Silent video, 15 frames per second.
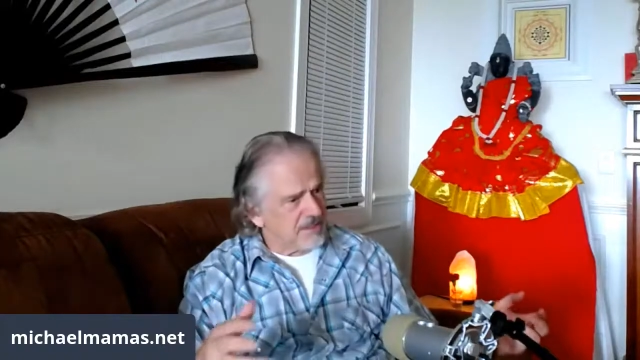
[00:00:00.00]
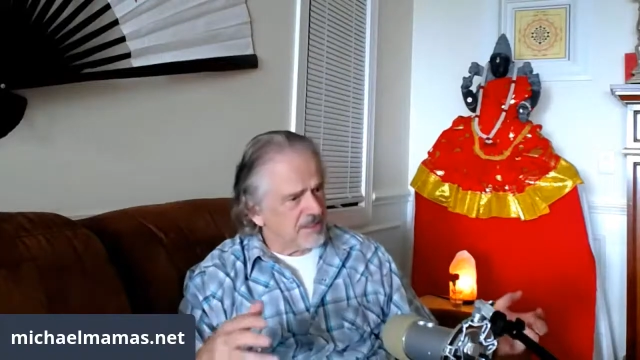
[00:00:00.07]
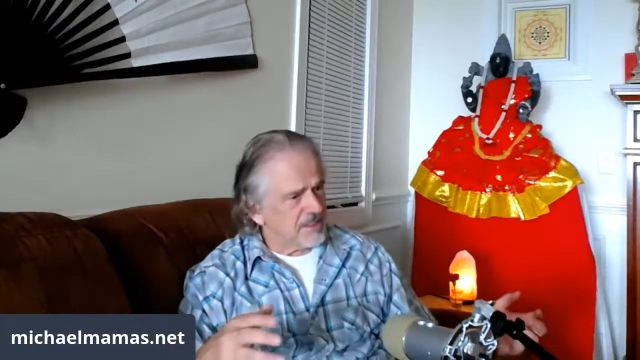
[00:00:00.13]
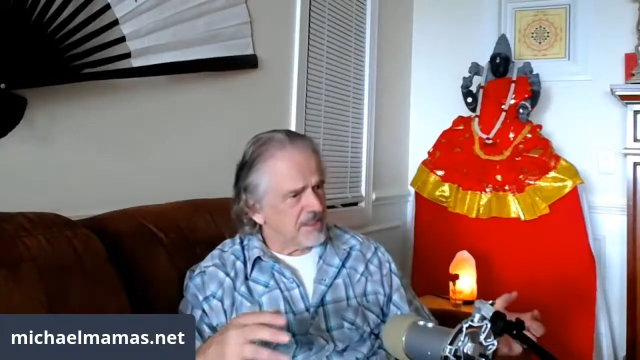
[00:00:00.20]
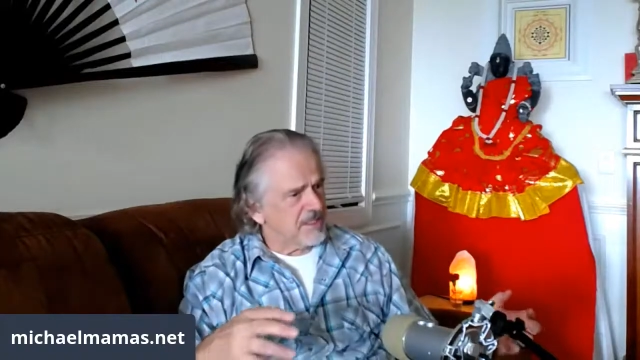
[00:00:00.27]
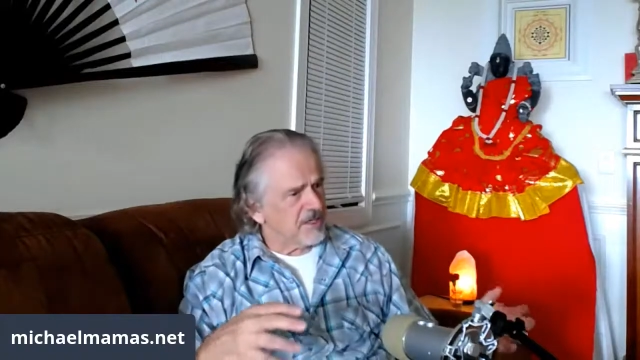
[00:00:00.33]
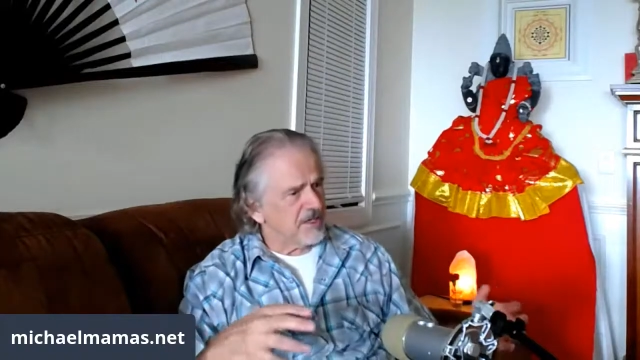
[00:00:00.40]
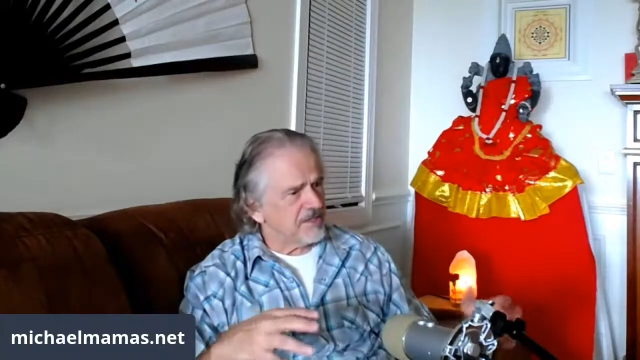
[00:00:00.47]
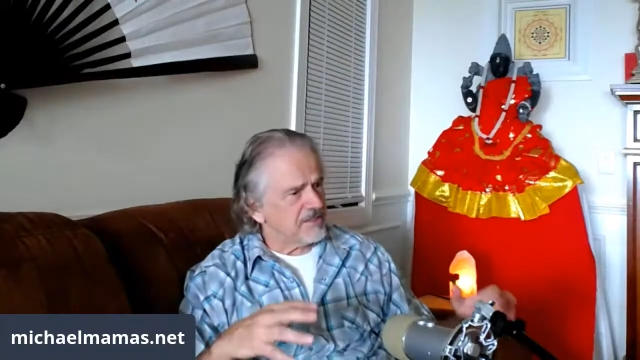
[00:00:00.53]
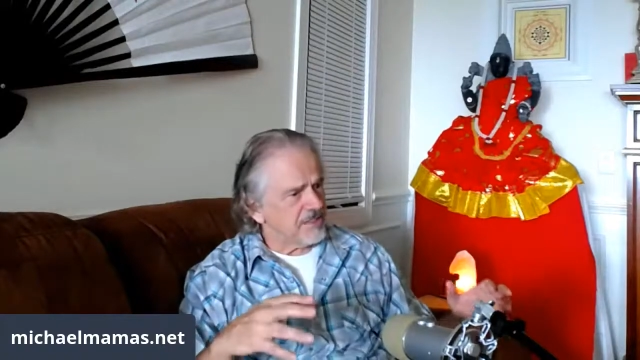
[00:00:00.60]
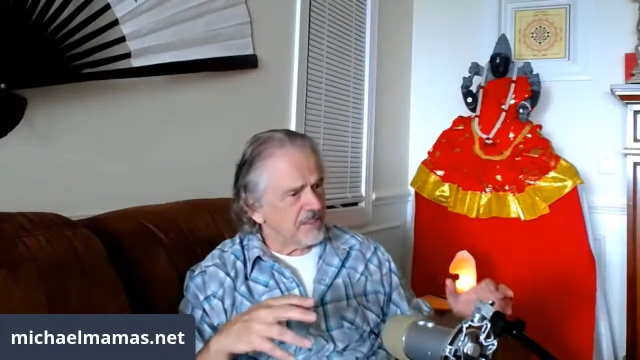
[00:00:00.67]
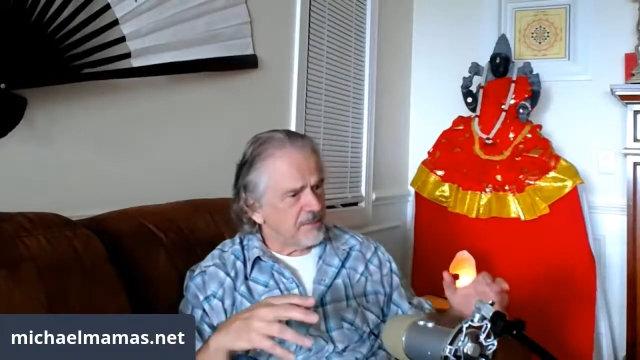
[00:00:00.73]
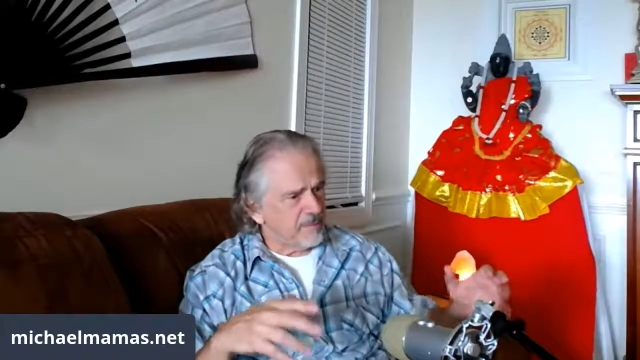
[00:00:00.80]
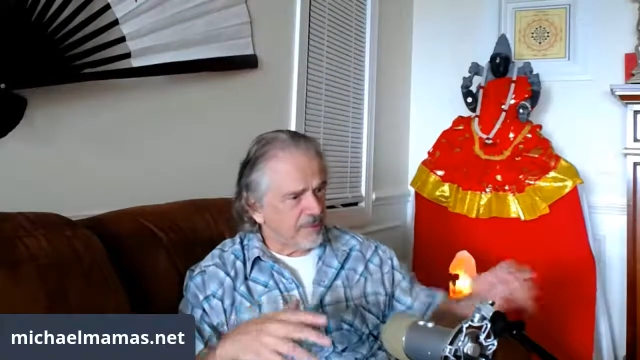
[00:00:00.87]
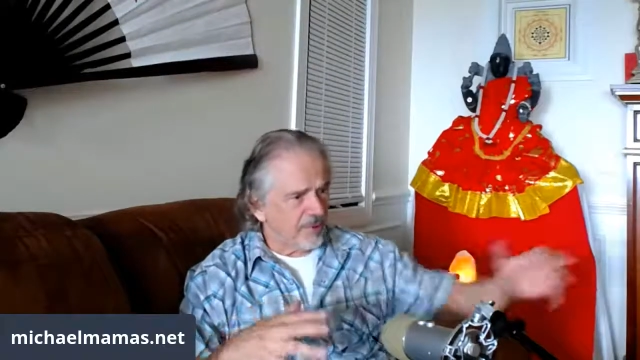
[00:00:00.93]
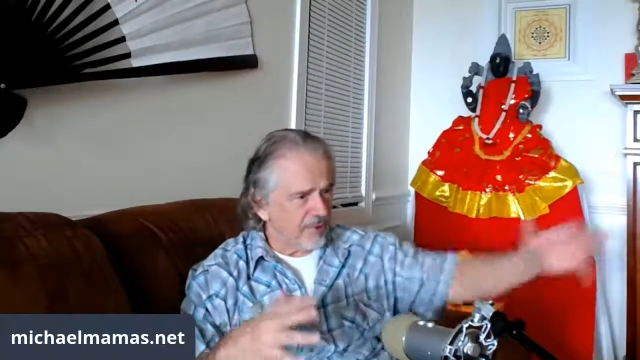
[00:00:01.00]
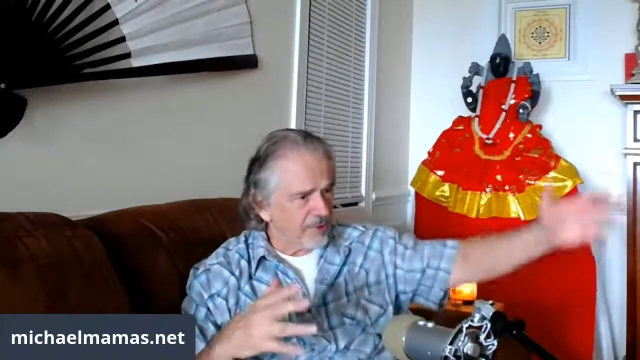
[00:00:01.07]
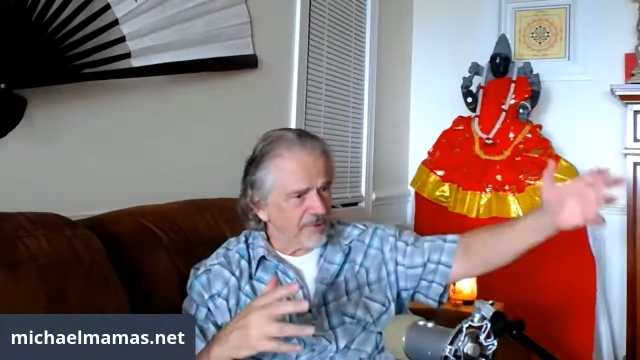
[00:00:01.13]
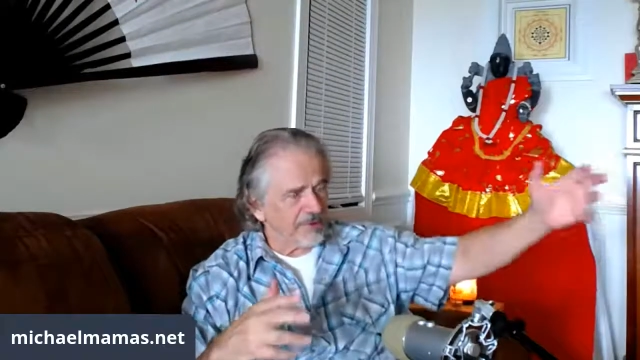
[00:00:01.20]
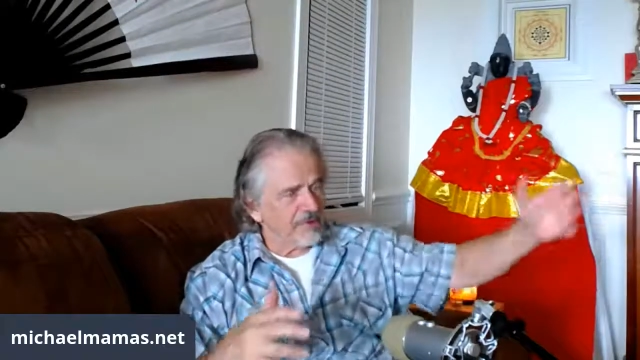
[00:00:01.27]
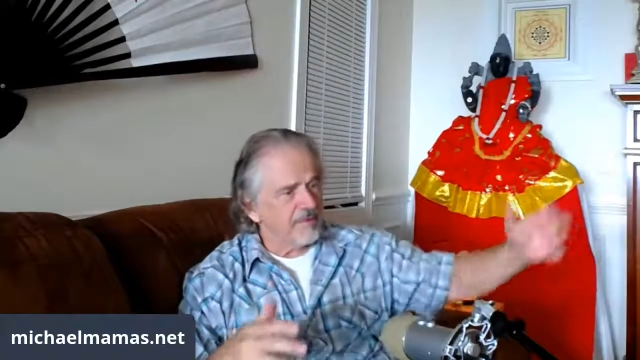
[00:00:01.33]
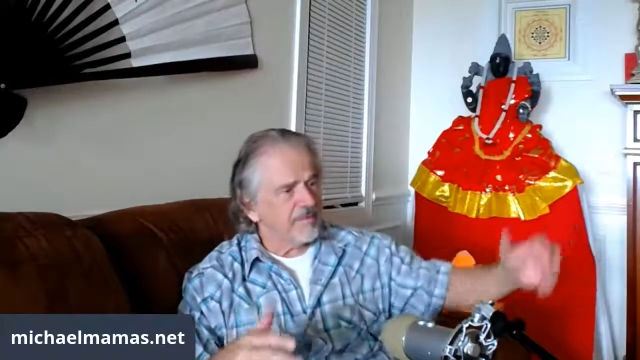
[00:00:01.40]
CRT
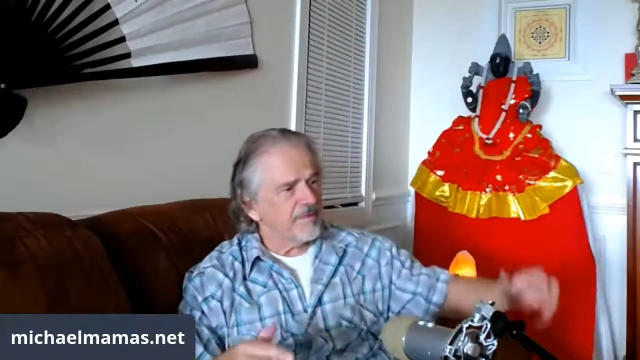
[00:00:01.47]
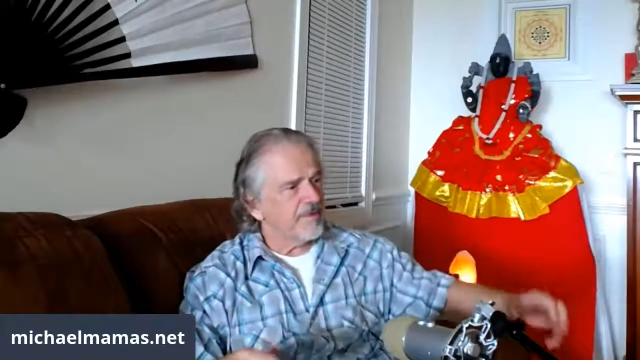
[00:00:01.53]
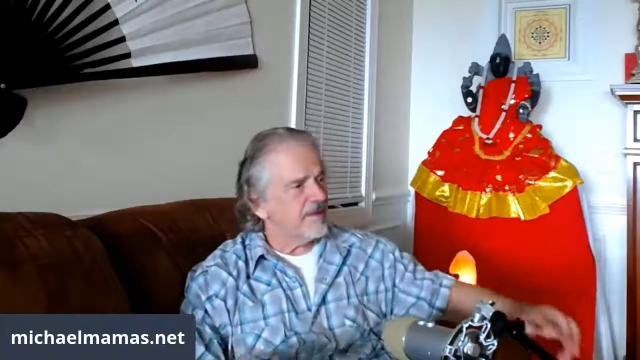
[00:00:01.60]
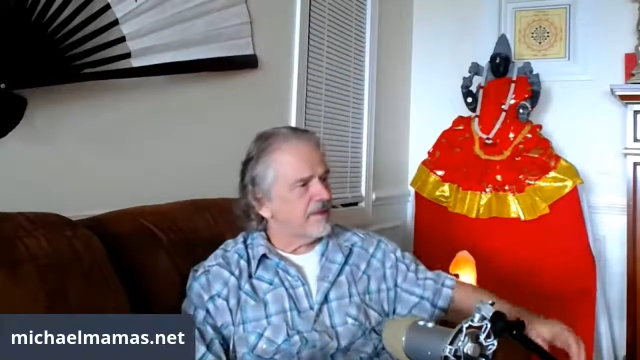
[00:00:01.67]
portal,